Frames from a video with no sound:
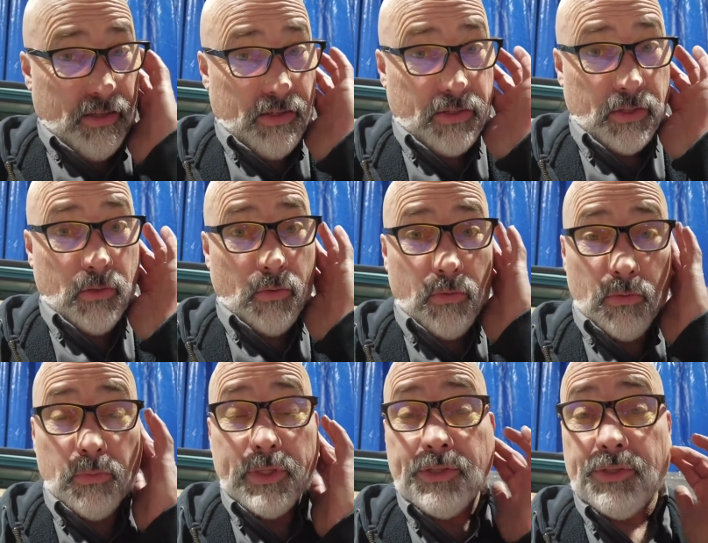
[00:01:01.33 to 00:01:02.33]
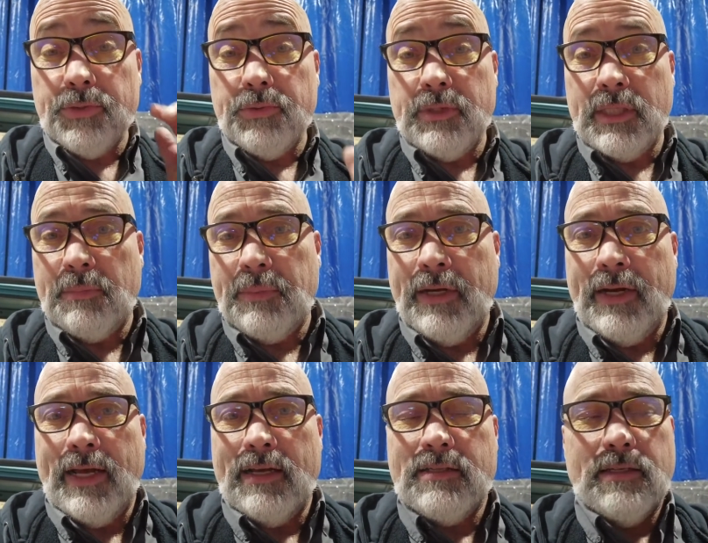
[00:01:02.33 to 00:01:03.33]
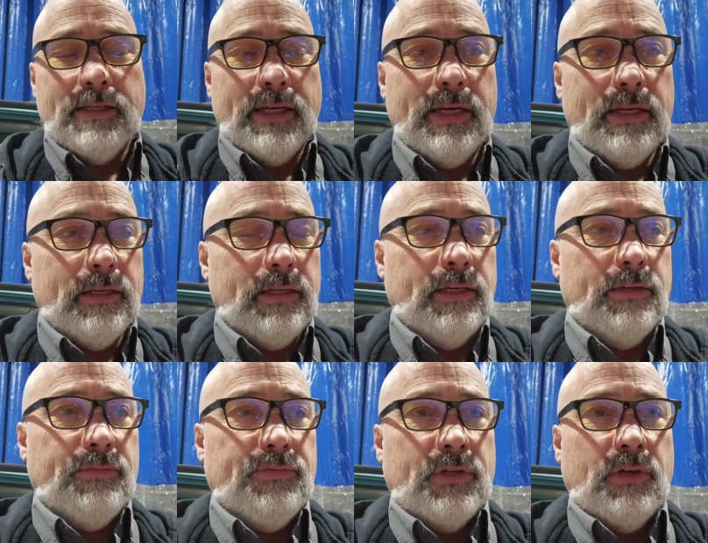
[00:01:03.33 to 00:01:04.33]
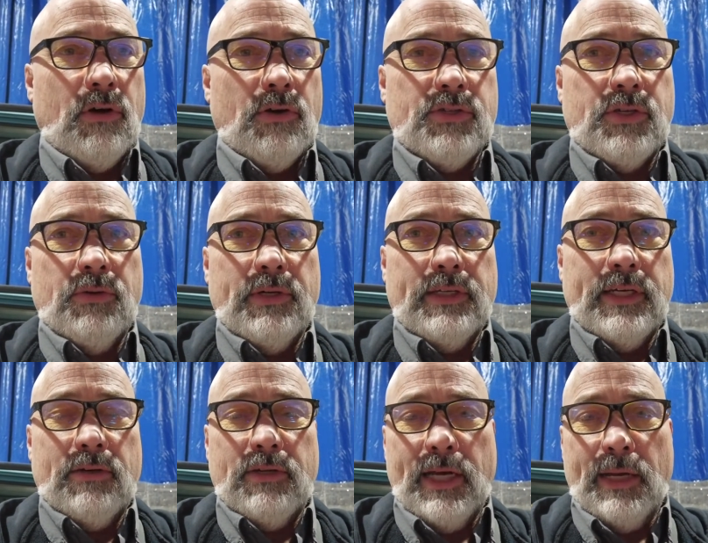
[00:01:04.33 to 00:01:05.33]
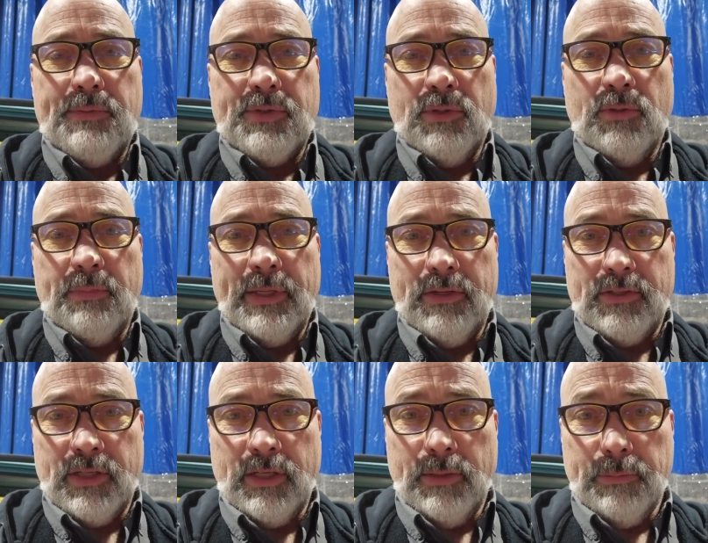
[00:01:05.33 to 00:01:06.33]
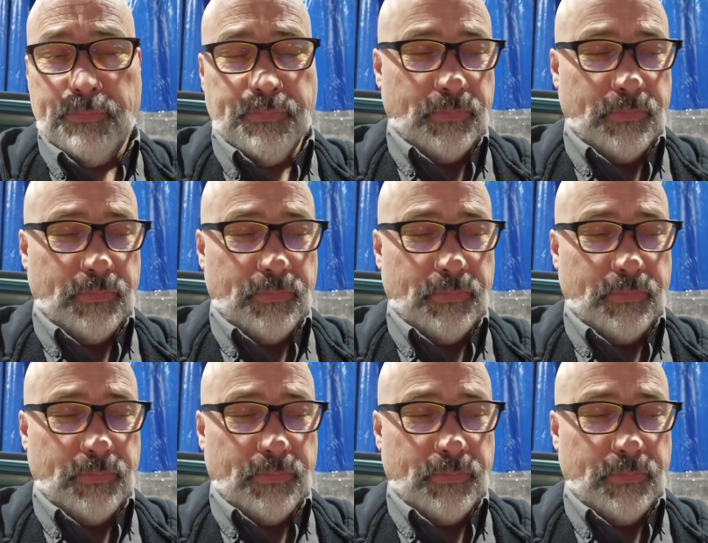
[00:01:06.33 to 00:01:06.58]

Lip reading: So we do dip in an acid tank if the car is going down to absolute bare tub,